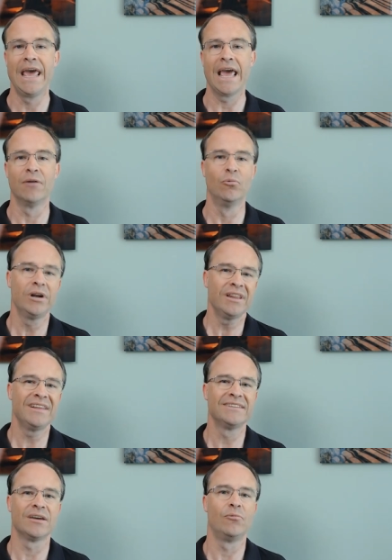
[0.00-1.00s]
And one of the
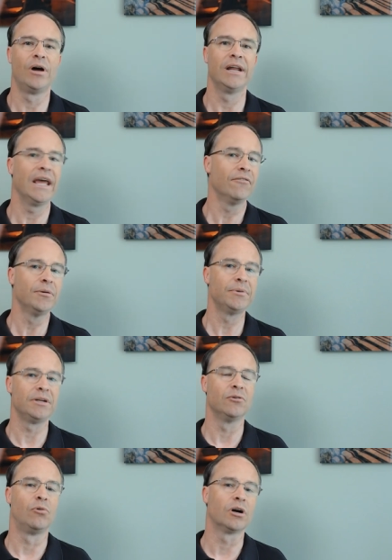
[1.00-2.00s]
things I want everybody
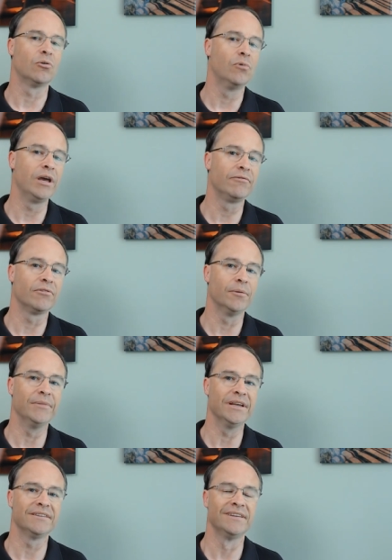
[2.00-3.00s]
to walk away from
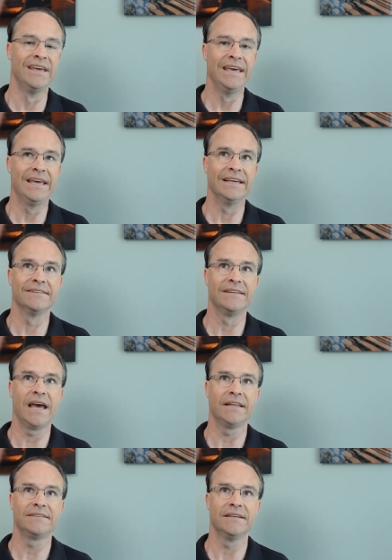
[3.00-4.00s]
this is
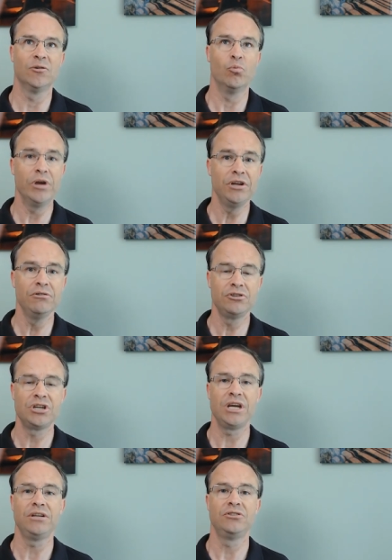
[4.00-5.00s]
that uh, when you
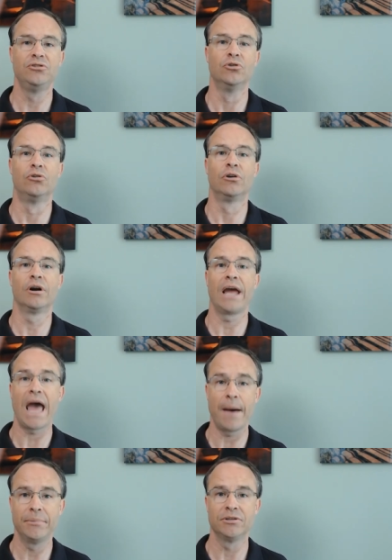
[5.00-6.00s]
change your
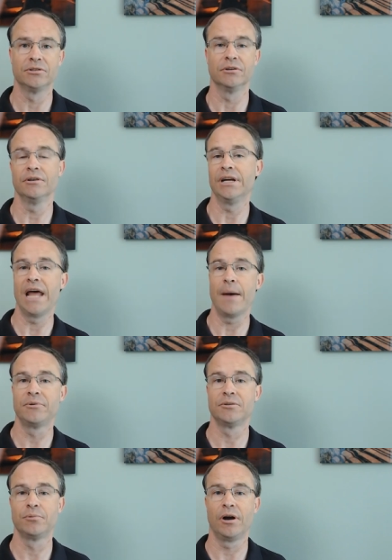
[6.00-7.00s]
aperture in
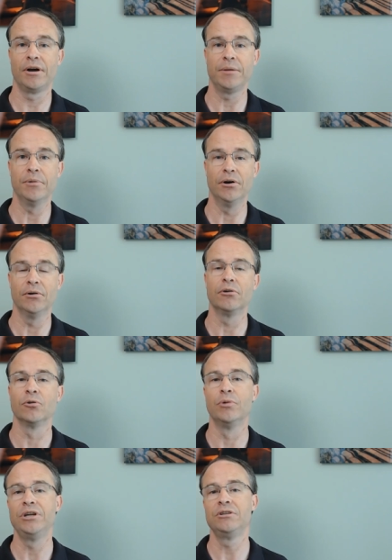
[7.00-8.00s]
aperture priority mode, or
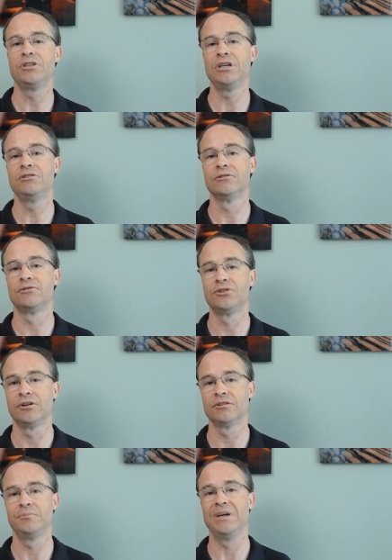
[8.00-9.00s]
when you change your
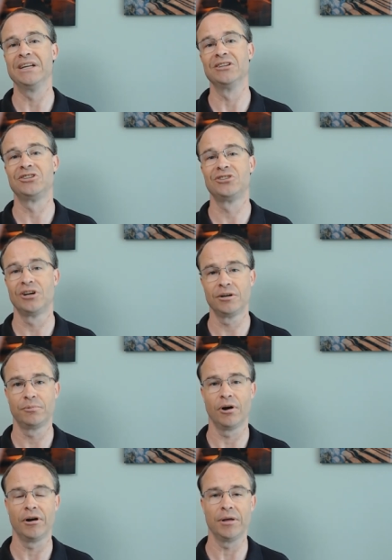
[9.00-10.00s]
shutter speed in shutter
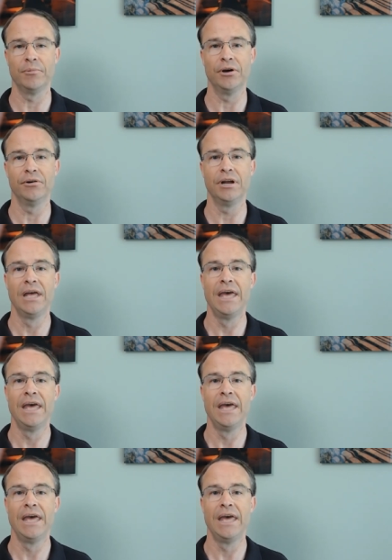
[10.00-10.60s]
priority mode,